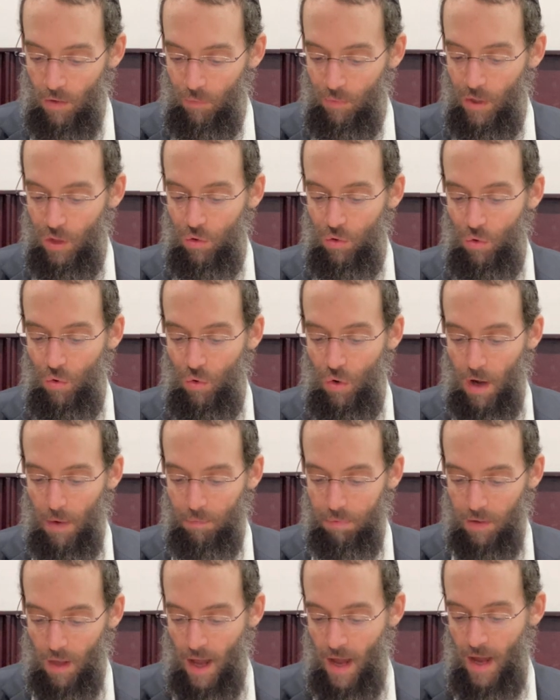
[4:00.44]
we do
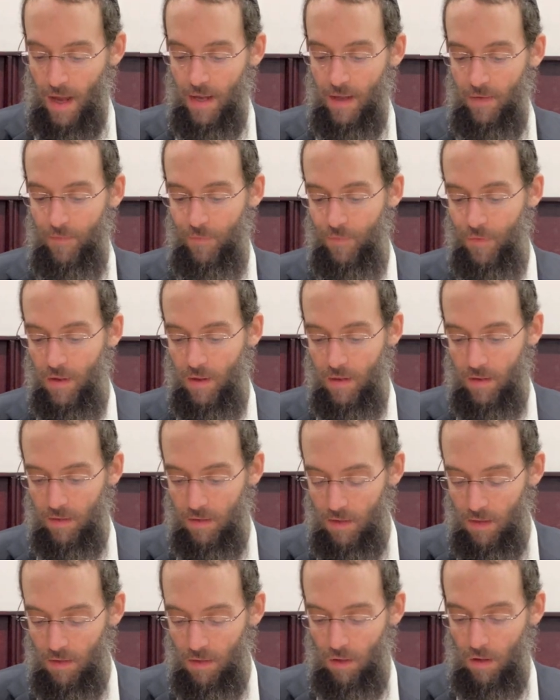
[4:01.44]
apply the
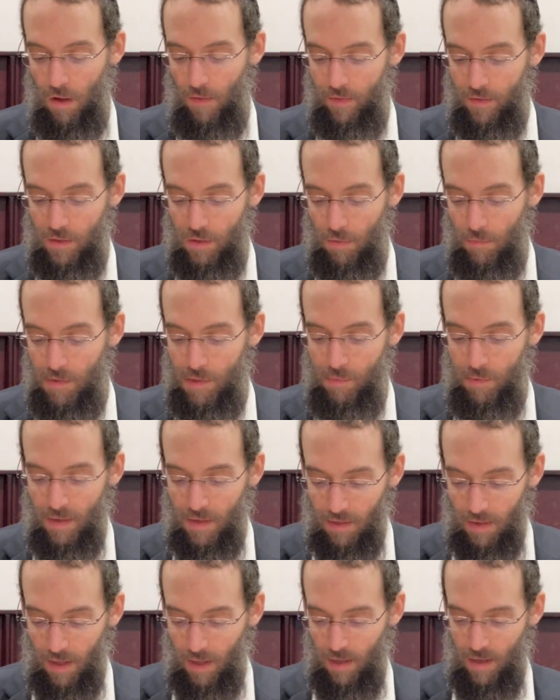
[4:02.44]
deal of ksubas
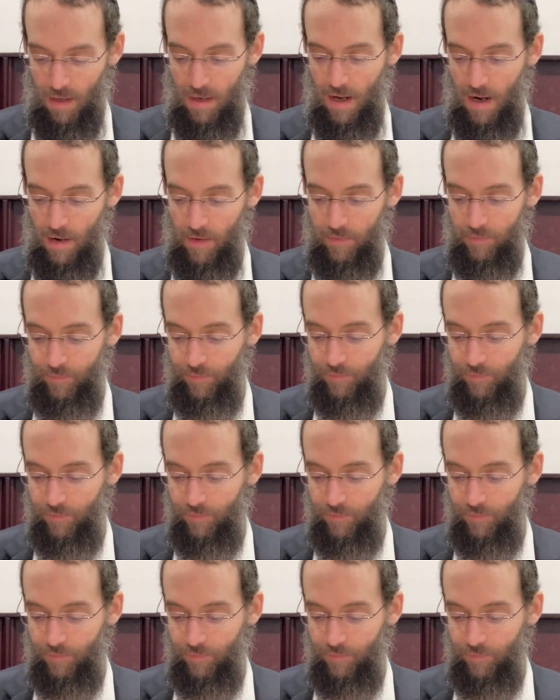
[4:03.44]
ben here.